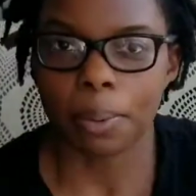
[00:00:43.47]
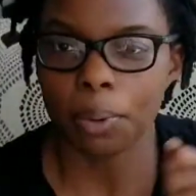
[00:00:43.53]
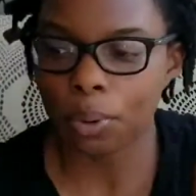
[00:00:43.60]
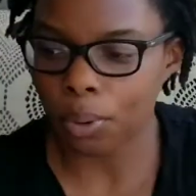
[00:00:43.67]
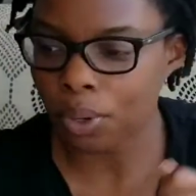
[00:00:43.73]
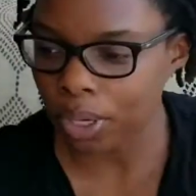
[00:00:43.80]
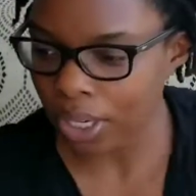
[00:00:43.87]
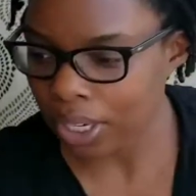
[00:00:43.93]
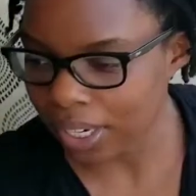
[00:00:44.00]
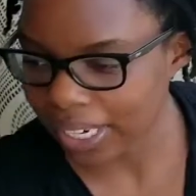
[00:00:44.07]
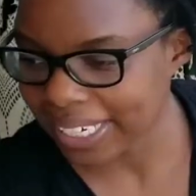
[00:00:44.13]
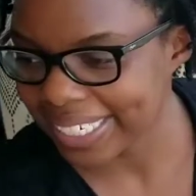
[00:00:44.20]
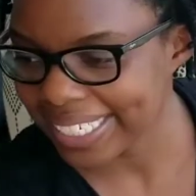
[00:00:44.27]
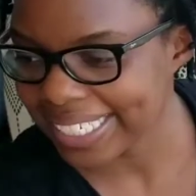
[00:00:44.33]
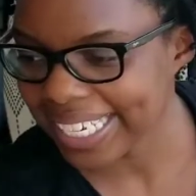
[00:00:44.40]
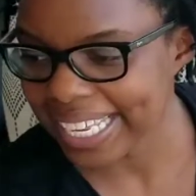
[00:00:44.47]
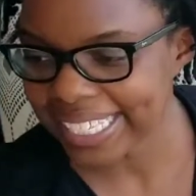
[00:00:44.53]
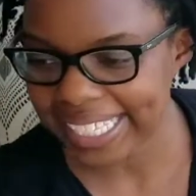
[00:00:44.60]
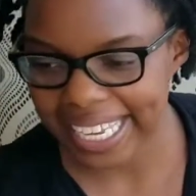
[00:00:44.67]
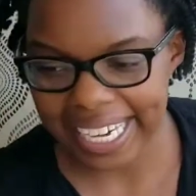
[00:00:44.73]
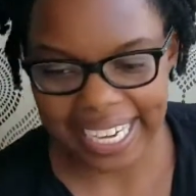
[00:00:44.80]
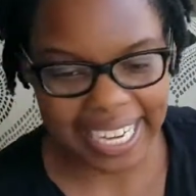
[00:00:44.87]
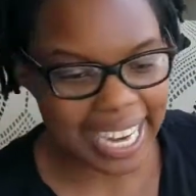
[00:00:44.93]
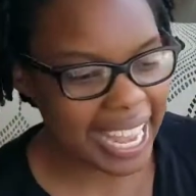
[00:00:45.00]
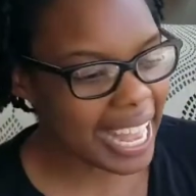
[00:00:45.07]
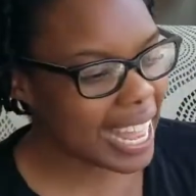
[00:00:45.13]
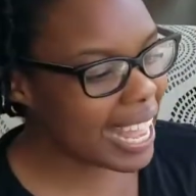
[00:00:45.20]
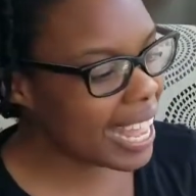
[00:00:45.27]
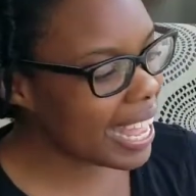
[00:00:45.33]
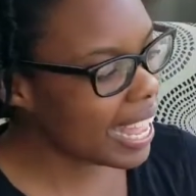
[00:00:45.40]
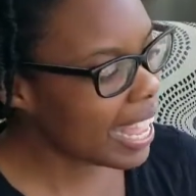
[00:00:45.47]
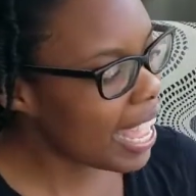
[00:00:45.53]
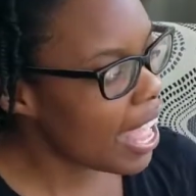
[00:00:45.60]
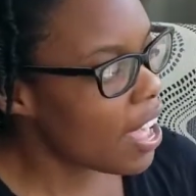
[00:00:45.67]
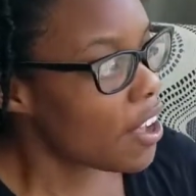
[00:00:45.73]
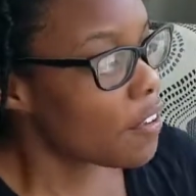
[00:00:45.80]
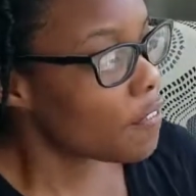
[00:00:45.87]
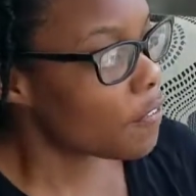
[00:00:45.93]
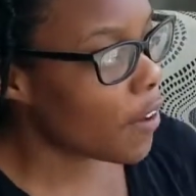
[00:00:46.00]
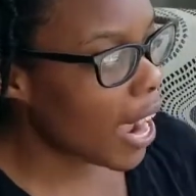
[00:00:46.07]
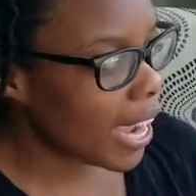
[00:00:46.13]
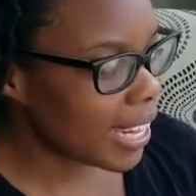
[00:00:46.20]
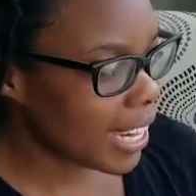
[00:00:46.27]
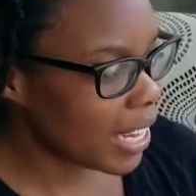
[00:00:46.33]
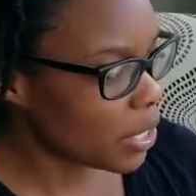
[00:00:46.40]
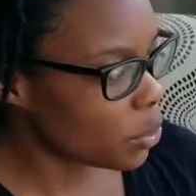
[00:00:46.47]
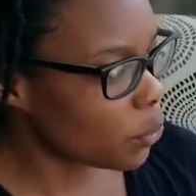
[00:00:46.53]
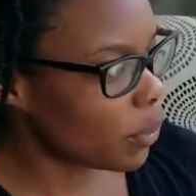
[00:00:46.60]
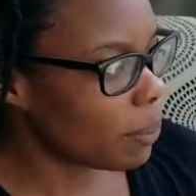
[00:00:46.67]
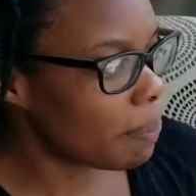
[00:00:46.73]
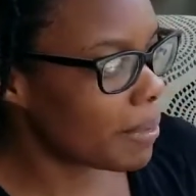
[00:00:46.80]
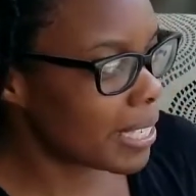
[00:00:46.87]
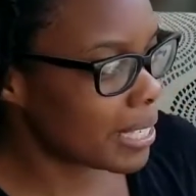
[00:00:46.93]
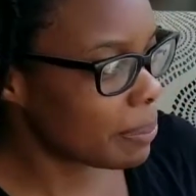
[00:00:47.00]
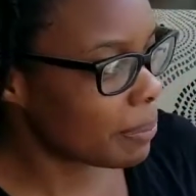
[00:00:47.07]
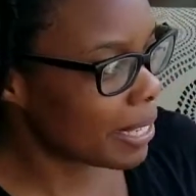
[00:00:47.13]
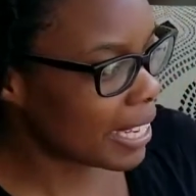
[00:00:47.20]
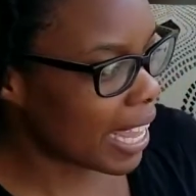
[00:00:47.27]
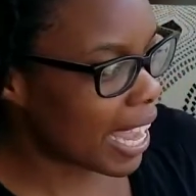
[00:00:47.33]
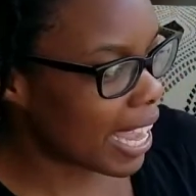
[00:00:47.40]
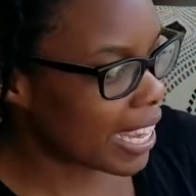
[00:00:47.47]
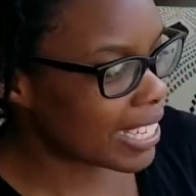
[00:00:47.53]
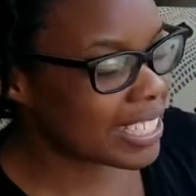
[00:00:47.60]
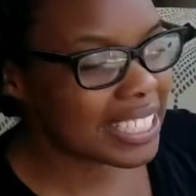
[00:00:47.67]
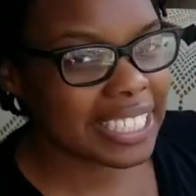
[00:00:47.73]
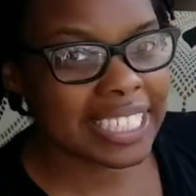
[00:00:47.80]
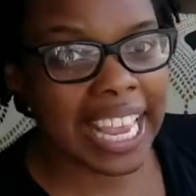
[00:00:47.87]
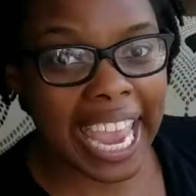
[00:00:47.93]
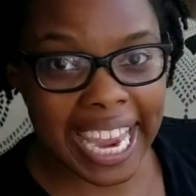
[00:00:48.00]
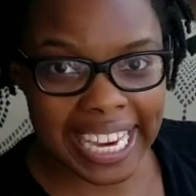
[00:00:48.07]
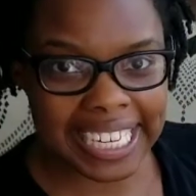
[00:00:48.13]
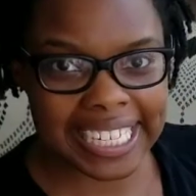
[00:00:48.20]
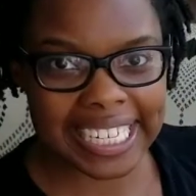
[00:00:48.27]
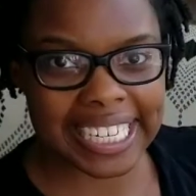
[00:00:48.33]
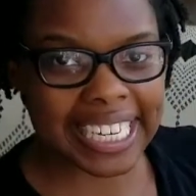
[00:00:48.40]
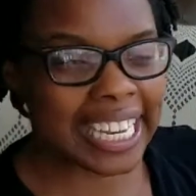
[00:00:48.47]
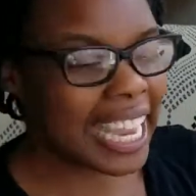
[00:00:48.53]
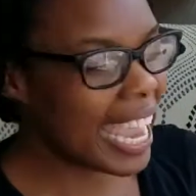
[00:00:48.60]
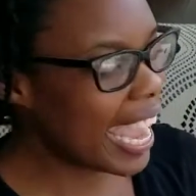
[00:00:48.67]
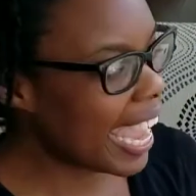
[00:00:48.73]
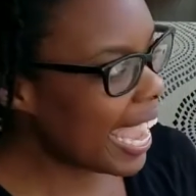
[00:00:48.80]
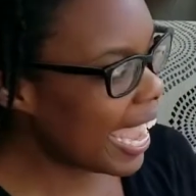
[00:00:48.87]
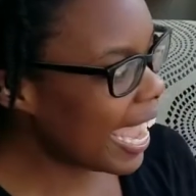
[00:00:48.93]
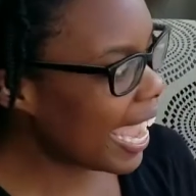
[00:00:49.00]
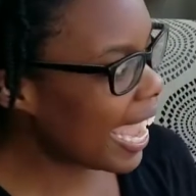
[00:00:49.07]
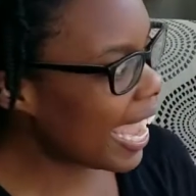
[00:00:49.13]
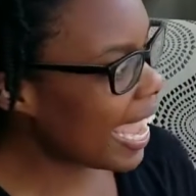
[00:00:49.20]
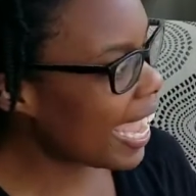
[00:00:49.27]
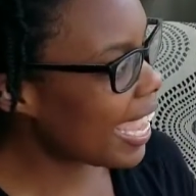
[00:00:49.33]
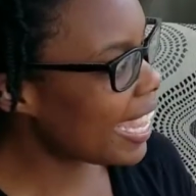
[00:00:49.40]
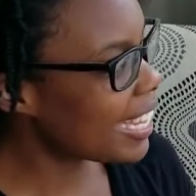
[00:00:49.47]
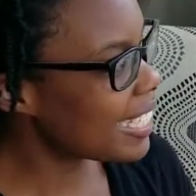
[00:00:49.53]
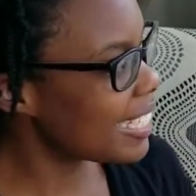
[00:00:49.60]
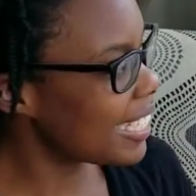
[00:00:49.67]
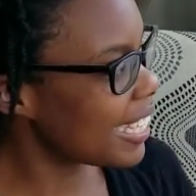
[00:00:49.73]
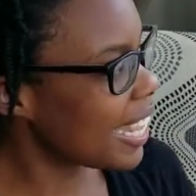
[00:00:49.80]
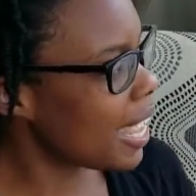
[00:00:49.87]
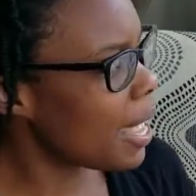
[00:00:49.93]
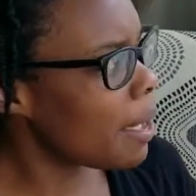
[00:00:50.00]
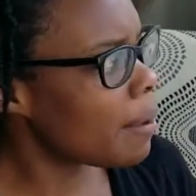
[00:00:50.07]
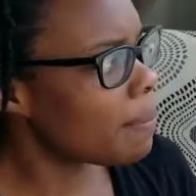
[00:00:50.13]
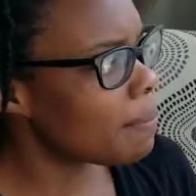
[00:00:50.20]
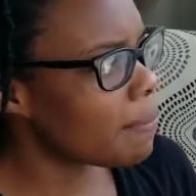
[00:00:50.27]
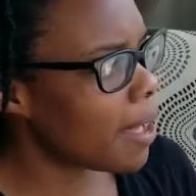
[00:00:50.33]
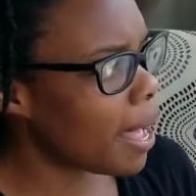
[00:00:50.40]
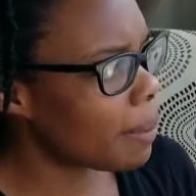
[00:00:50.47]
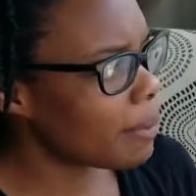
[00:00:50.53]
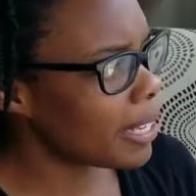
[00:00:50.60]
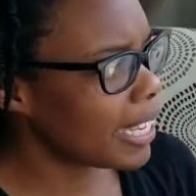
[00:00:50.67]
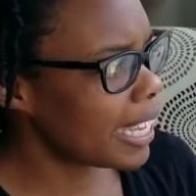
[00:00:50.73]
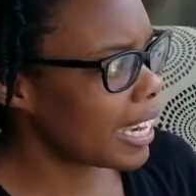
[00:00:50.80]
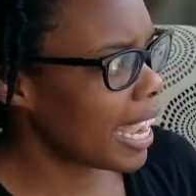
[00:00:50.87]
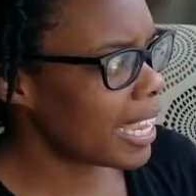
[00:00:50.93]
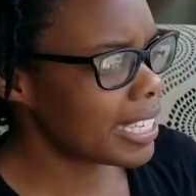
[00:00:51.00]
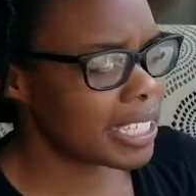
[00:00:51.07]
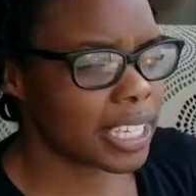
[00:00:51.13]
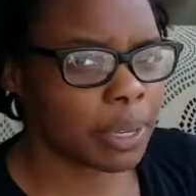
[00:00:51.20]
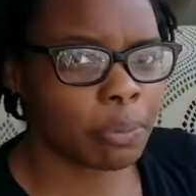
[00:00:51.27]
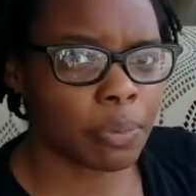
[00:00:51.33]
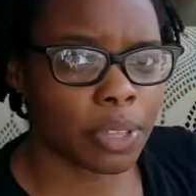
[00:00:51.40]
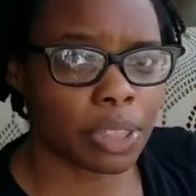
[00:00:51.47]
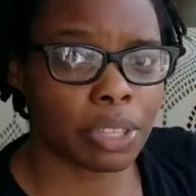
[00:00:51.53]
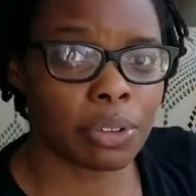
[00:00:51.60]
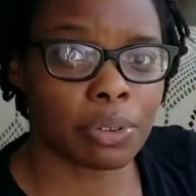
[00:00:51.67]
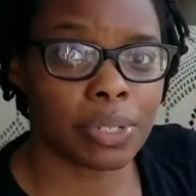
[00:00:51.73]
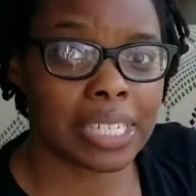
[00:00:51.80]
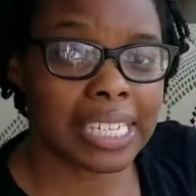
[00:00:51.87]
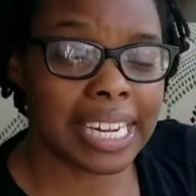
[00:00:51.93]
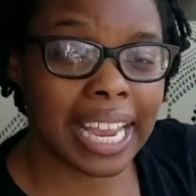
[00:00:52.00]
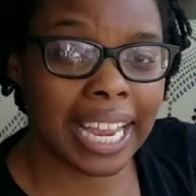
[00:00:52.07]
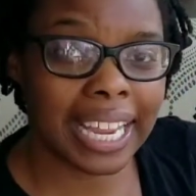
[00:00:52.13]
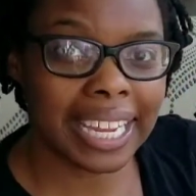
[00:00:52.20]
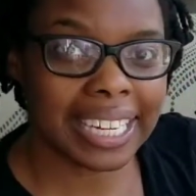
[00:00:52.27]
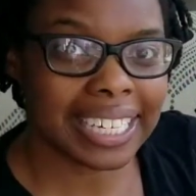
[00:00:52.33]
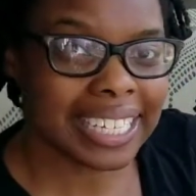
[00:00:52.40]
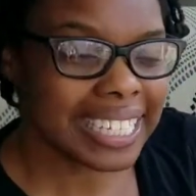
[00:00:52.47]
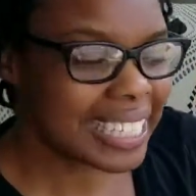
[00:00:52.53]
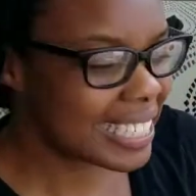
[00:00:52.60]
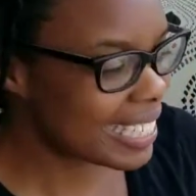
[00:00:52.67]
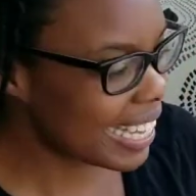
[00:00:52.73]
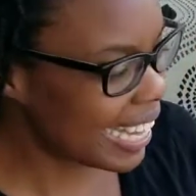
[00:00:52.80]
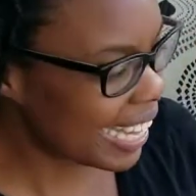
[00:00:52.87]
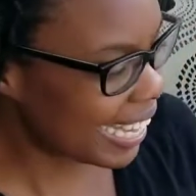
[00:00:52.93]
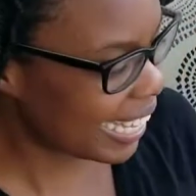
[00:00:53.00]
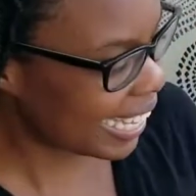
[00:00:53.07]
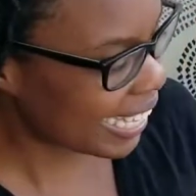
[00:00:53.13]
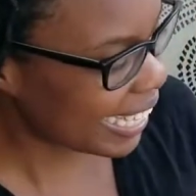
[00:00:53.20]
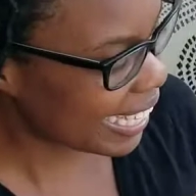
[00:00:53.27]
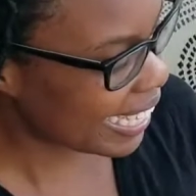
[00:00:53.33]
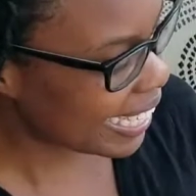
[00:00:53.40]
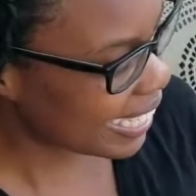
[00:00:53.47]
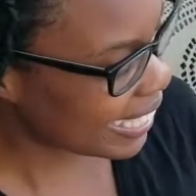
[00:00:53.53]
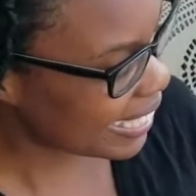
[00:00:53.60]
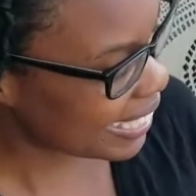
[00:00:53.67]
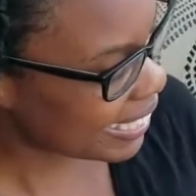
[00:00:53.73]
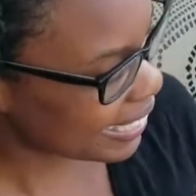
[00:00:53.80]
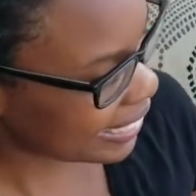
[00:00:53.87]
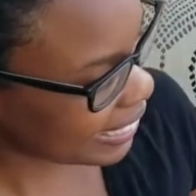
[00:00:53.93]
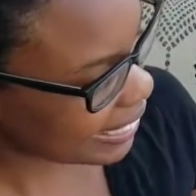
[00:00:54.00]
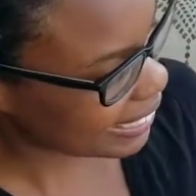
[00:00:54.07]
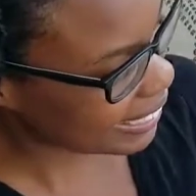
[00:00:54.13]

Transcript: dun, dun, dun, Fridays with Miss Melange, Haiti, and Mama, Can I Sleep With You Tonight? Nice!